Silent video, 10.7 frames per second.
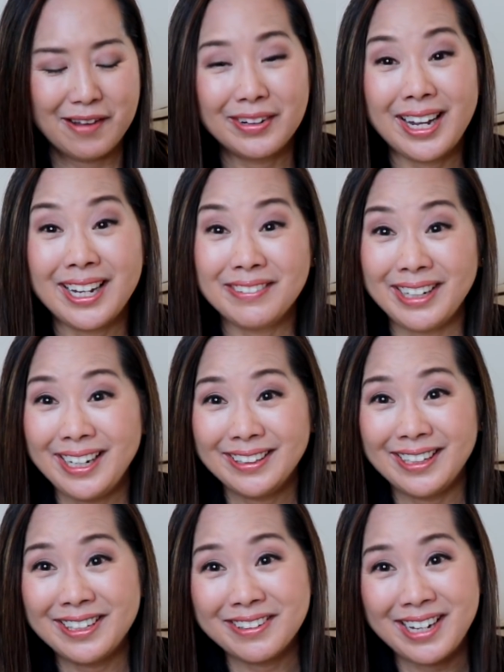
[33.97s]
But anyway,
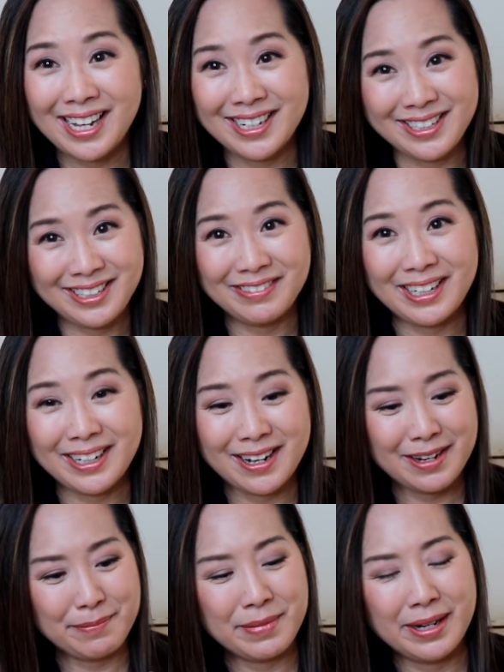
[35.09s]
let's go ahead and see what I
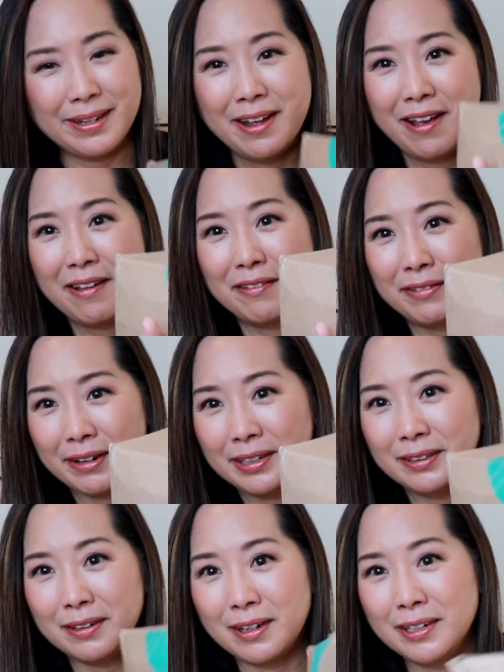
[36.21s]
got in my very
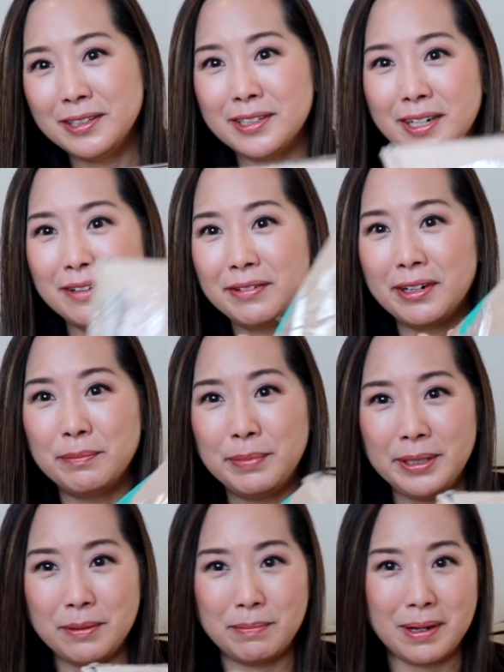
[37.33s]
large and very
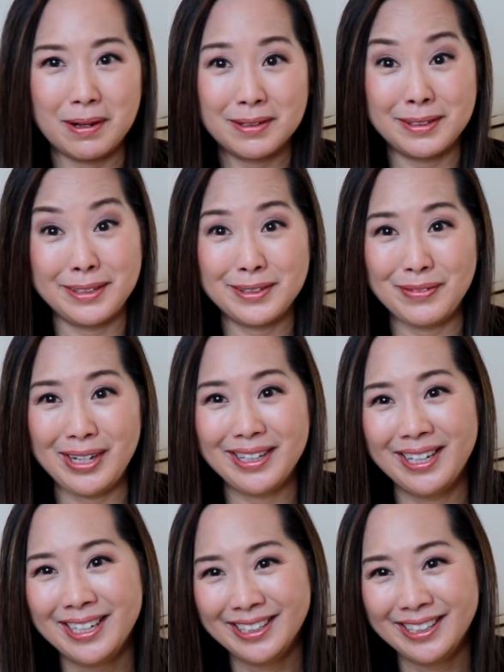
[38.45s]
beat up box this month.